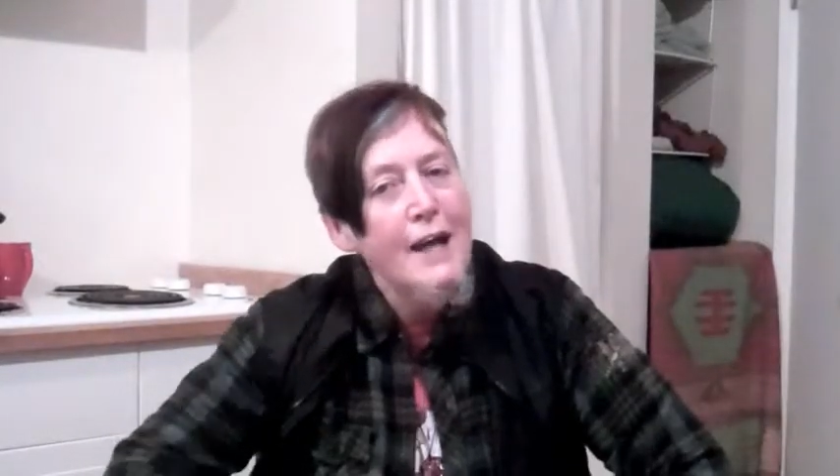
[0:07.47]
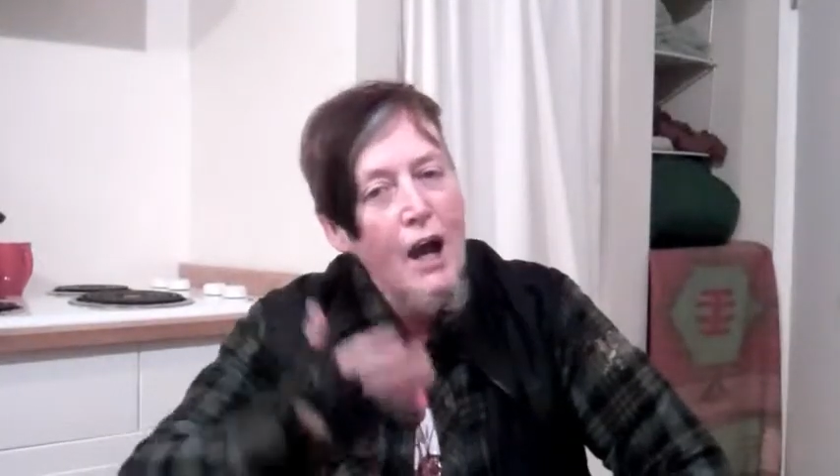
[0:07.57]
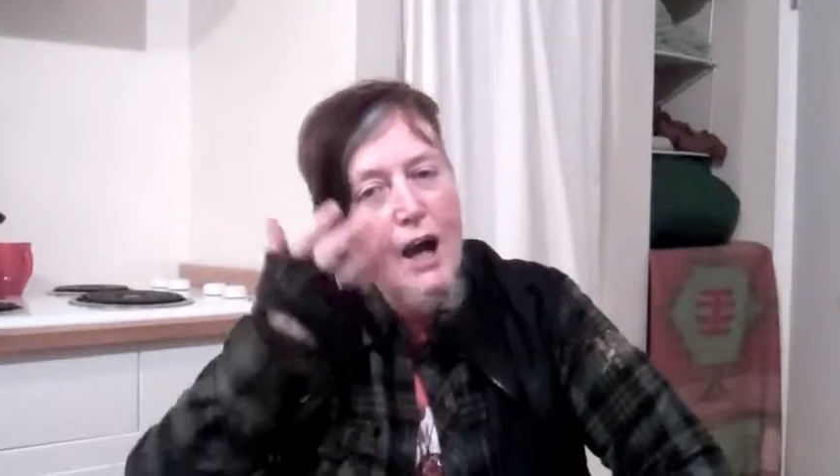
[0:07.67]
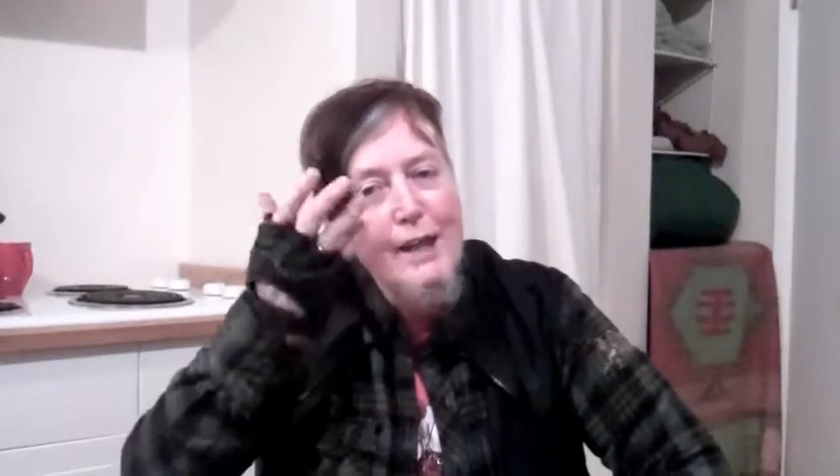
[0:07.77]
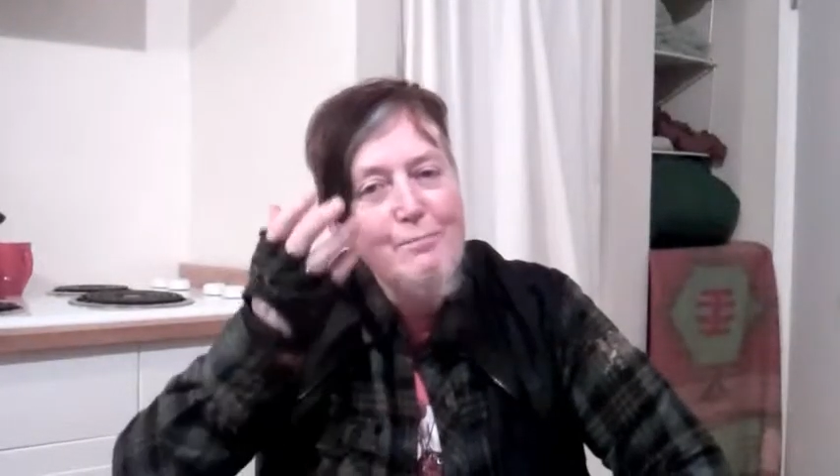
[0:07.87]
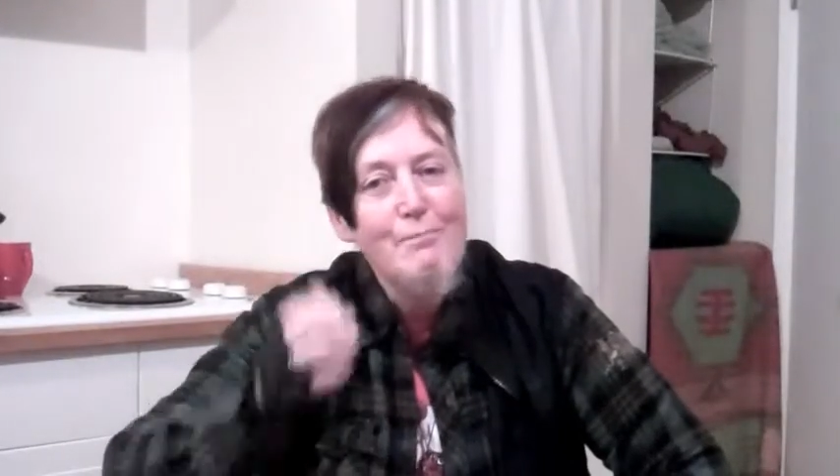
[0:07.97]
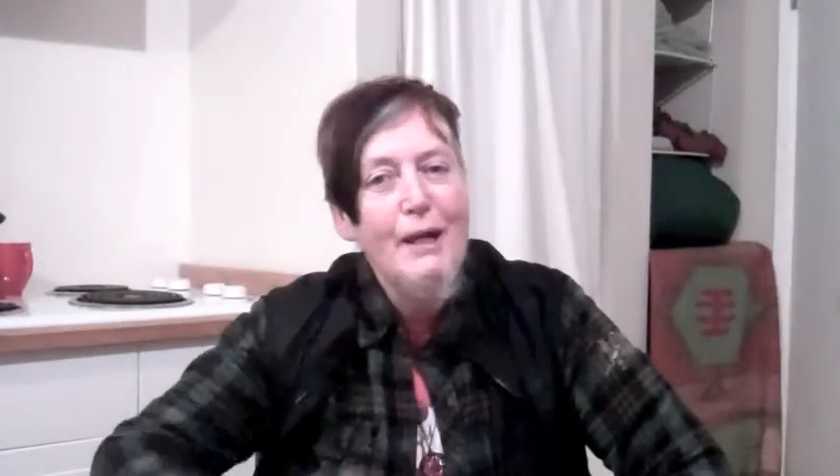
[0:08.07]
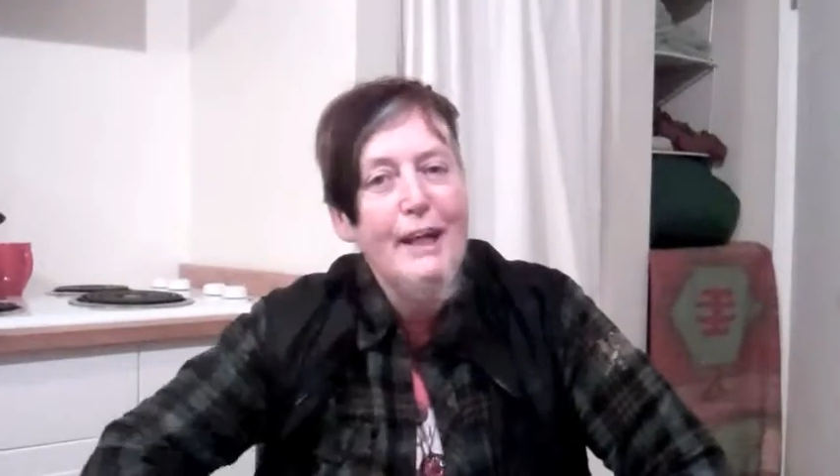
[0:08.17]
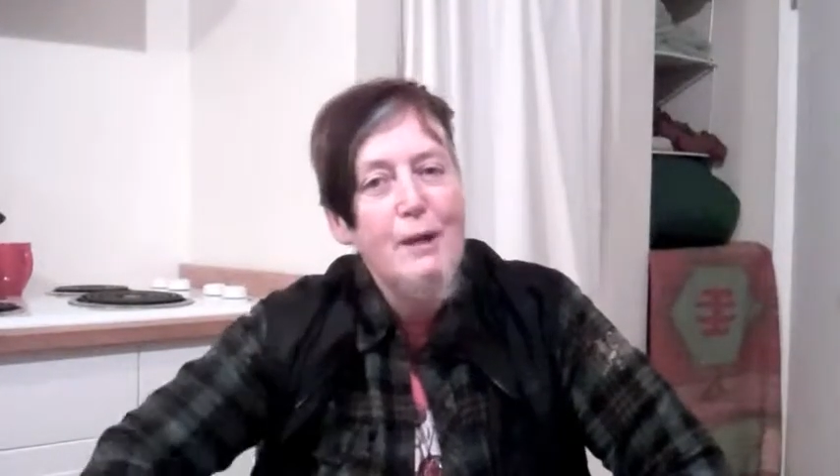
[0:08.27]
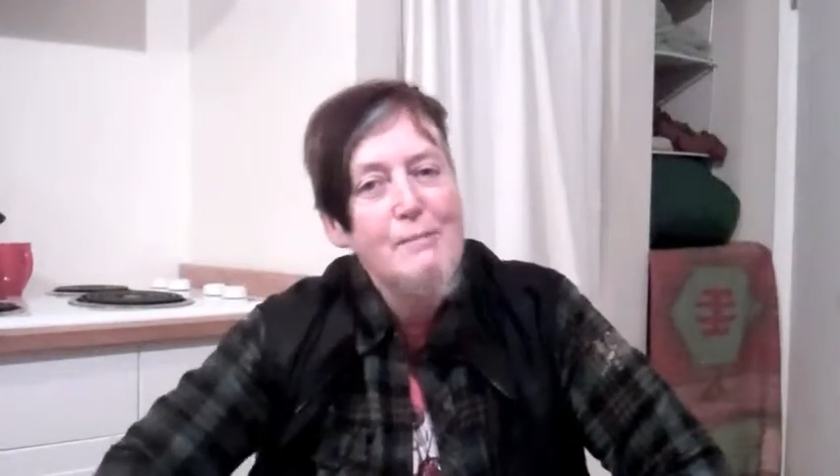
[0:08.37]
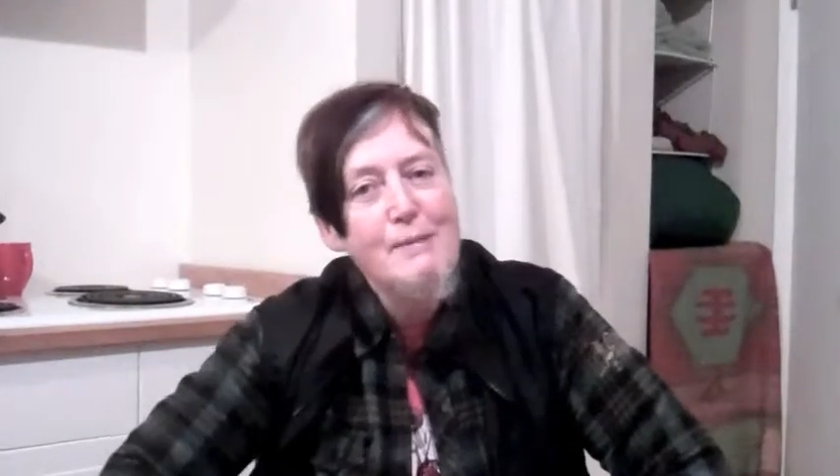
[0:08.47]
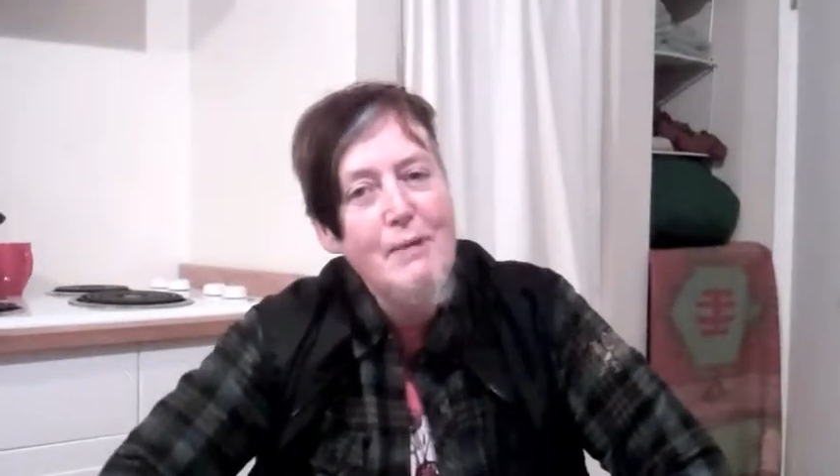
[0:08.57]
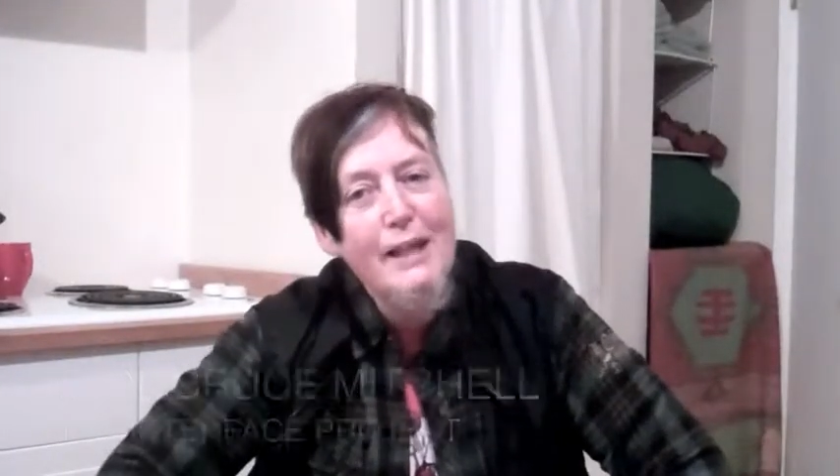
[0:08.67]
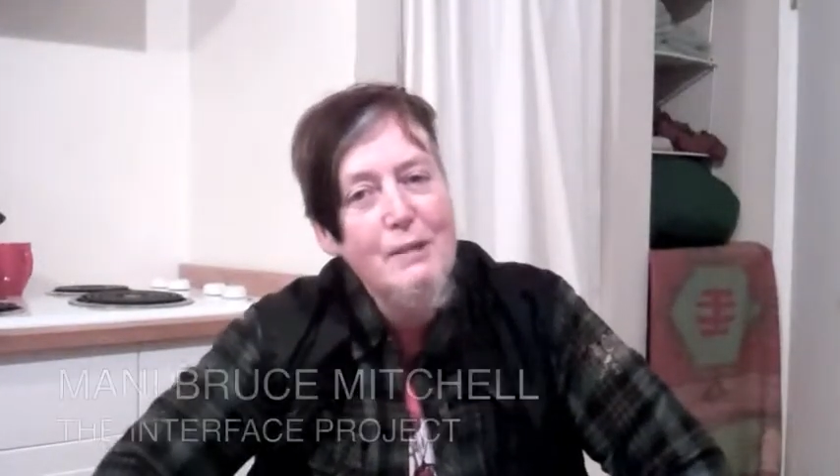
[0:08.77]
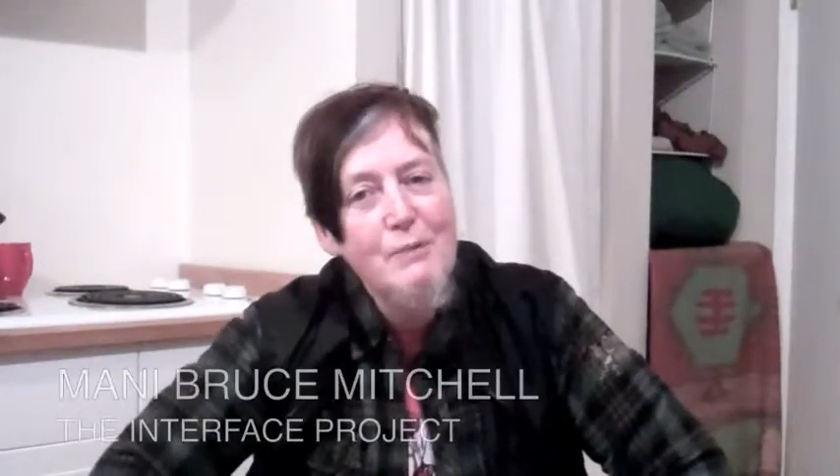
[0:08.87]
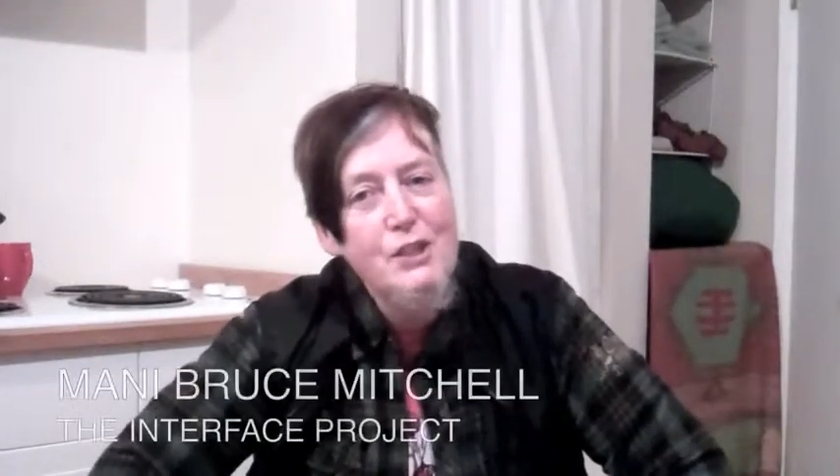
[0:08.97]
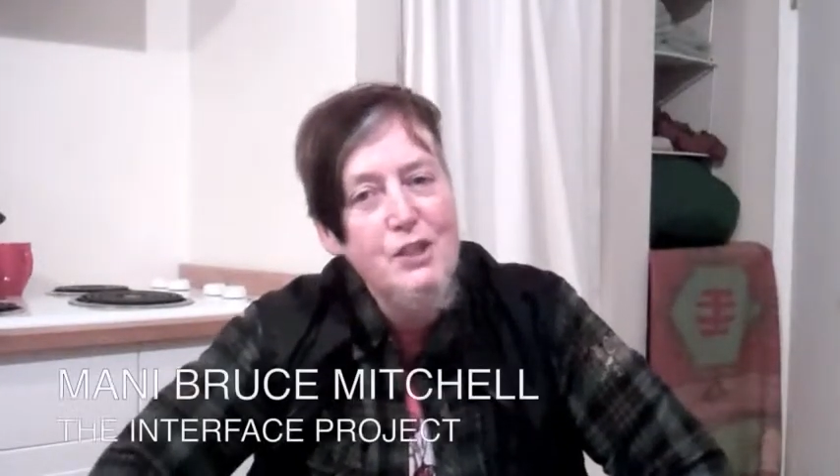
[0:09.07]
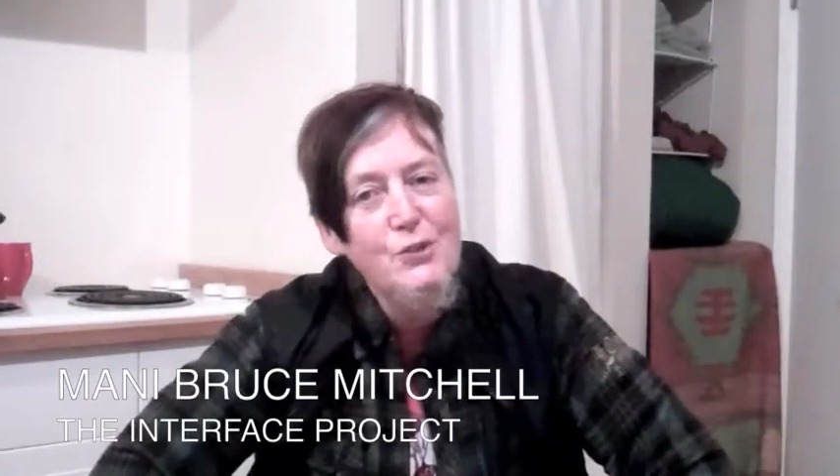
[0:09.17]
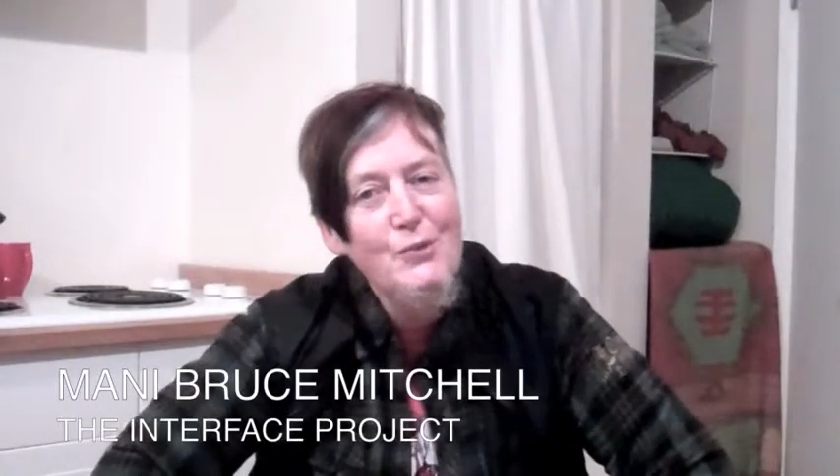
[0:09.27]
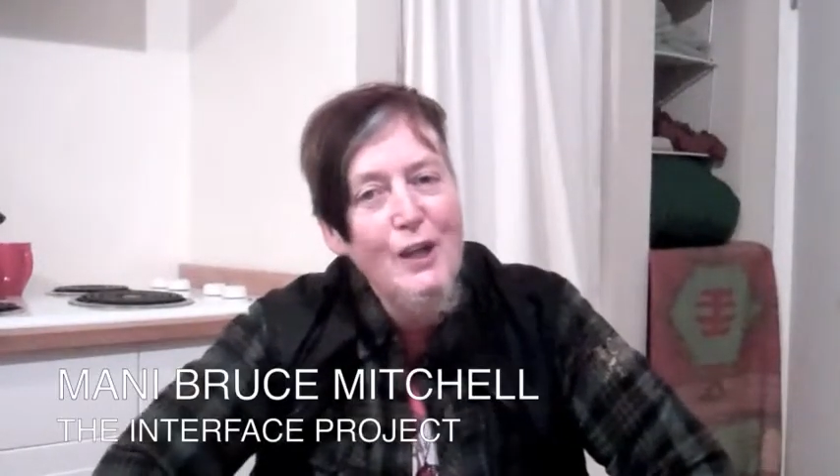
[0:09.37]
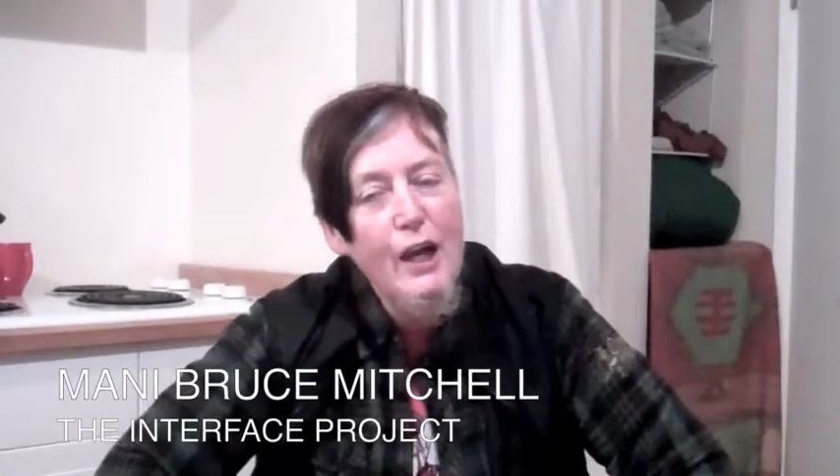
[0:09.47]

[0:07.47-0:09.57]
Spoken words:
Hi, my name's Marnie Mitchell.